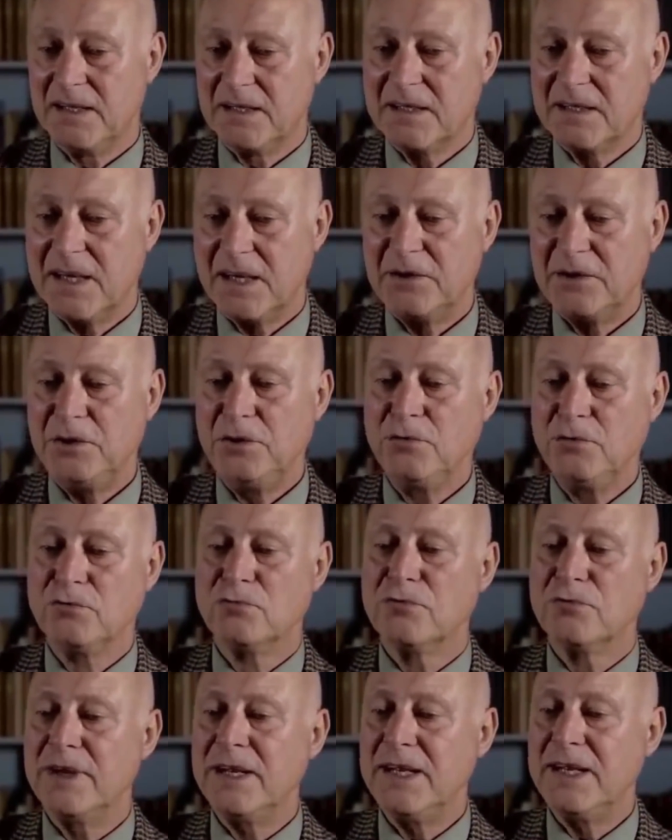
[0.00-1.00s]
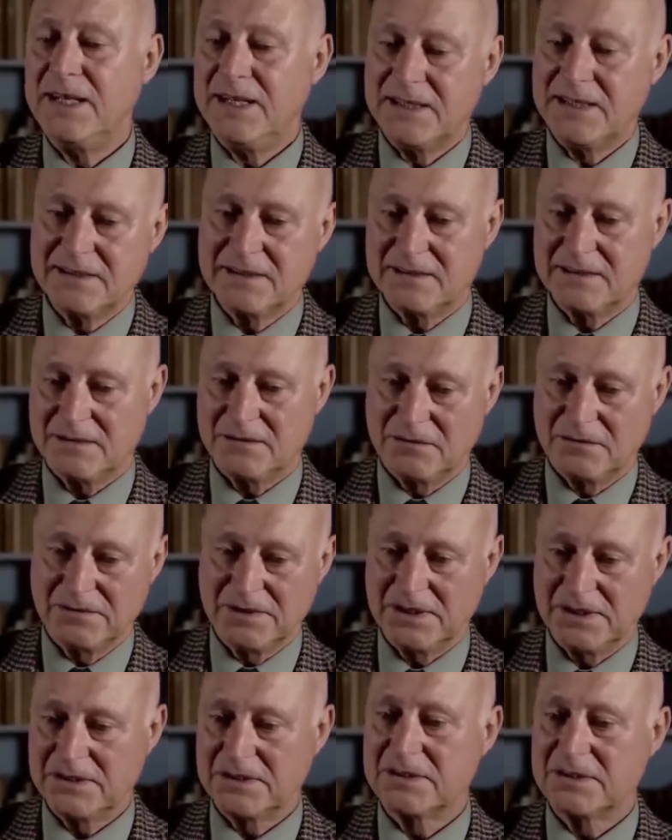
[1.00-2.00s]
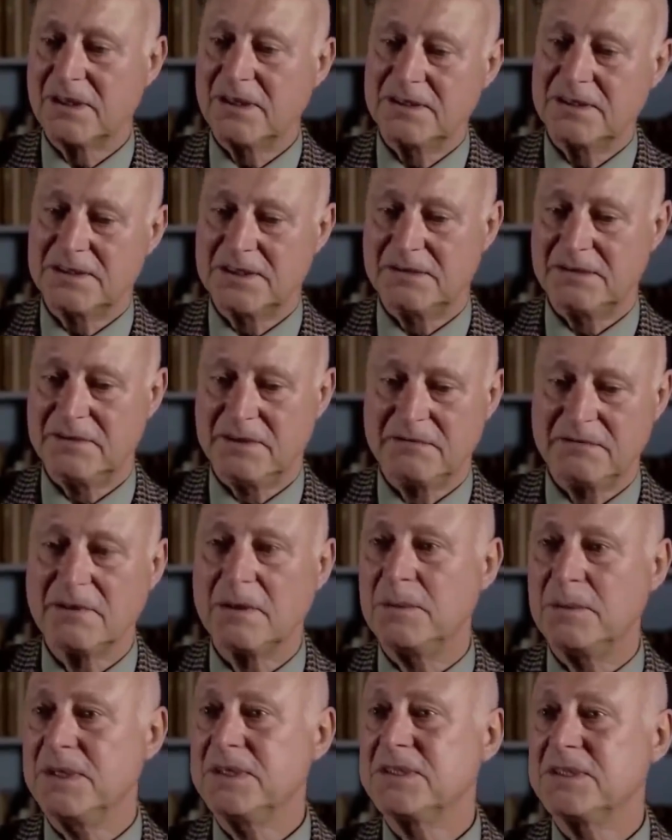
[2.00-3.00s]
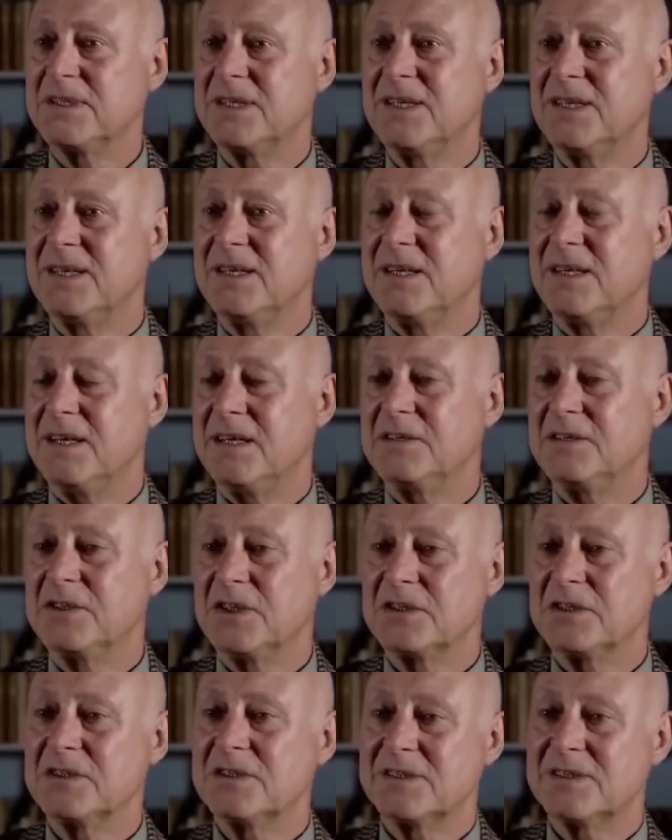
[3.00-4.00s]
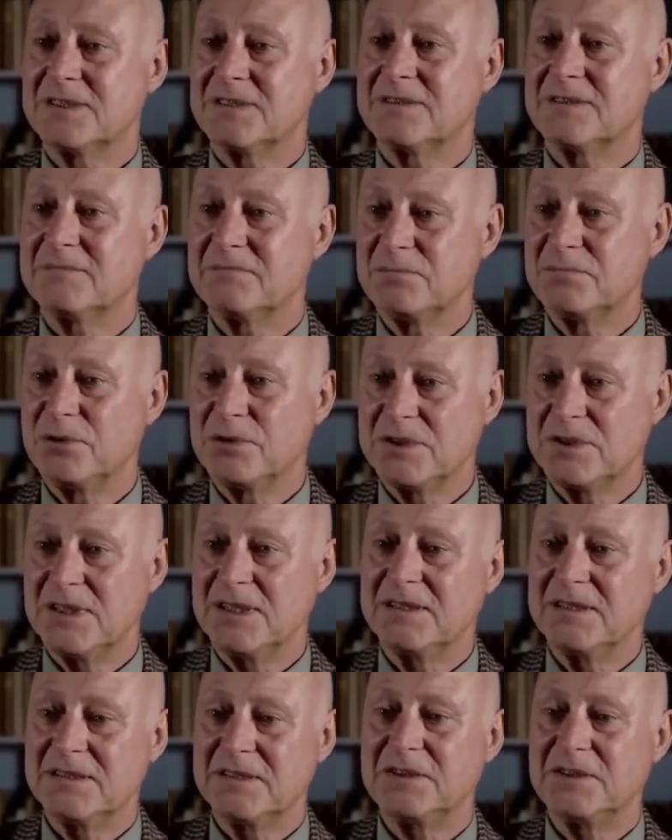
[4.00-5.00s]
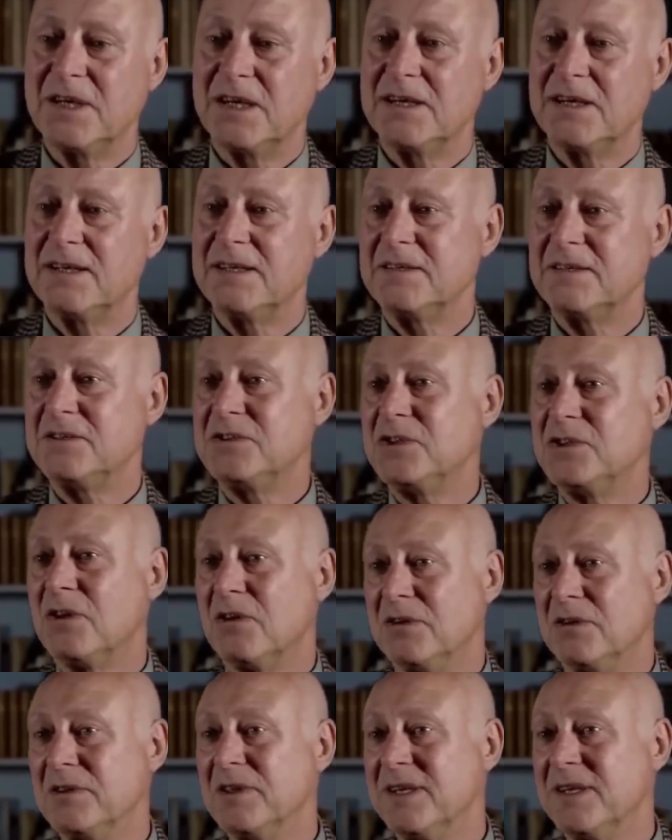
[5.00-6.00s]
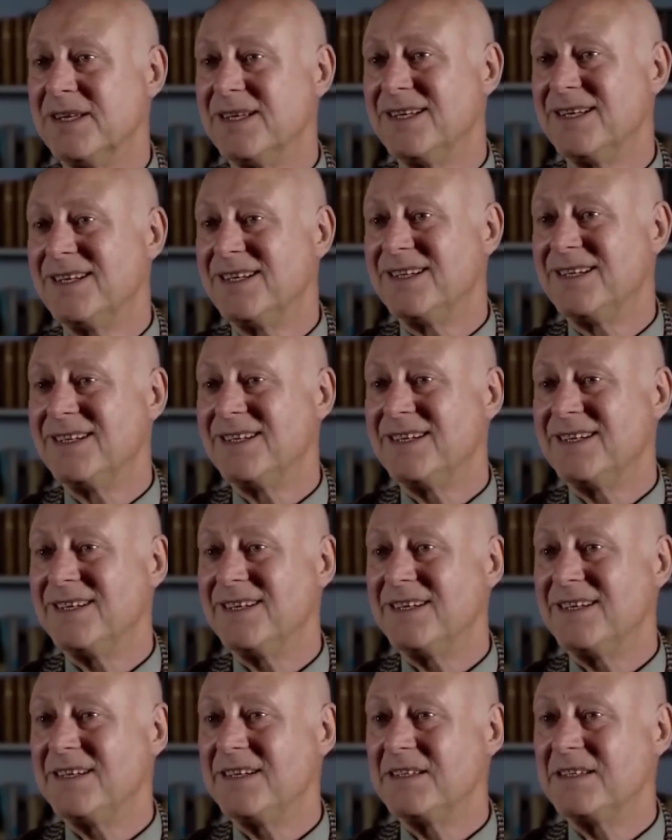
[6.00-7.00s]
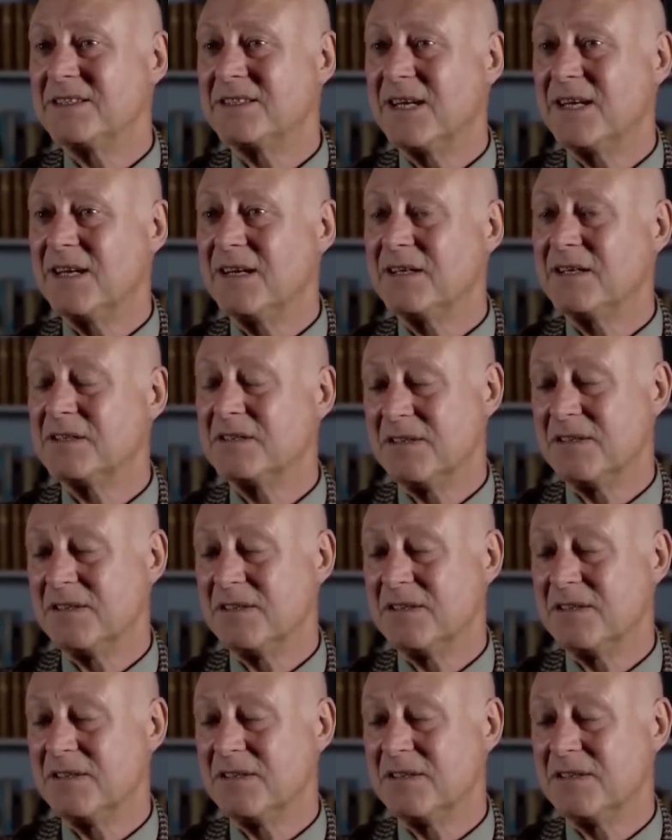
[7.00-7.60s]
Can you read all this scientific rubbish and just put it into Janet and John and tell us?